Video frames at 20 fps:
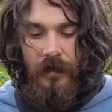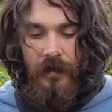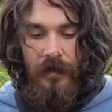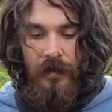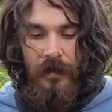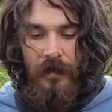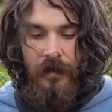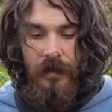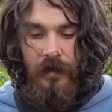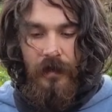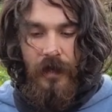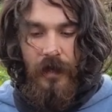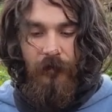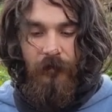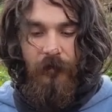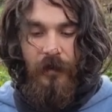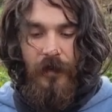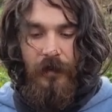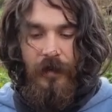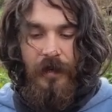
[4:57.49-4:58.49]
a
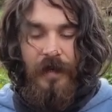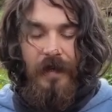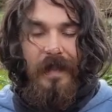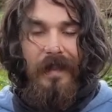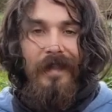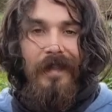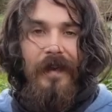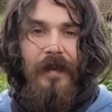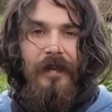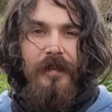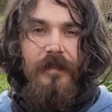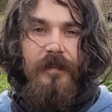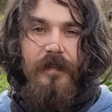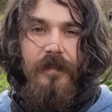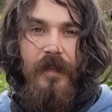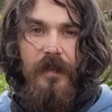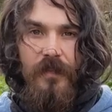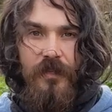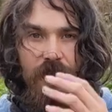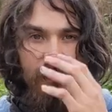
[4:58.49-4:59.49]
very light
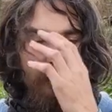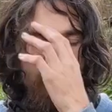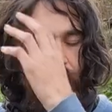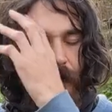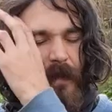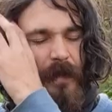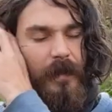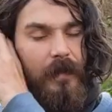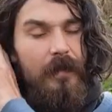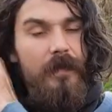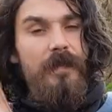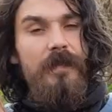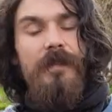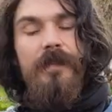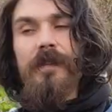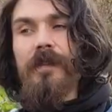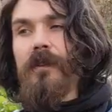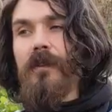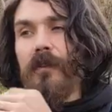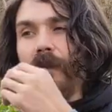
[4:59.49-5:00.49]
touch to it,
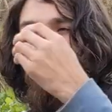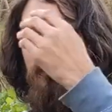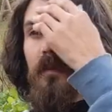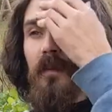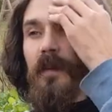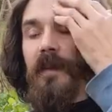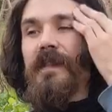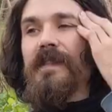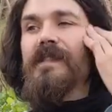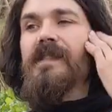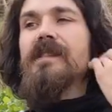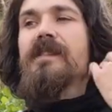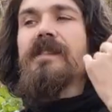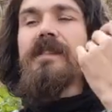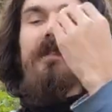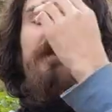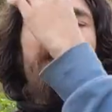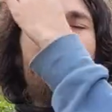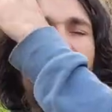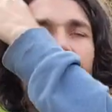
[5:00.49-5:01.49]
so
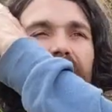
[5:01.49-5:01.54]
it's